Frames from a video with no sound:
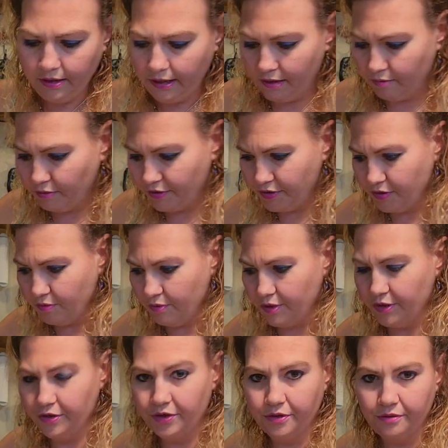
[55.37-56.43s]
and what you want
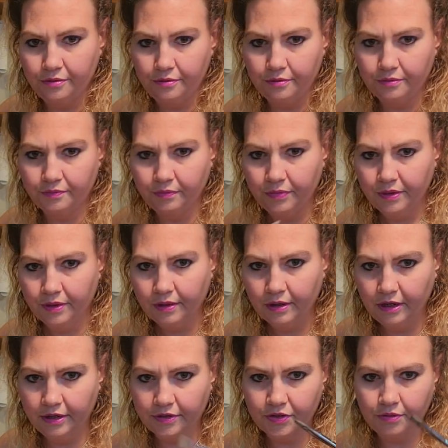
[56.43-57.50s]
to do
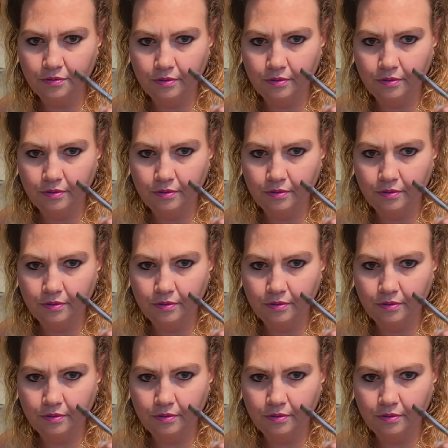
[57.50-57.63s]
is you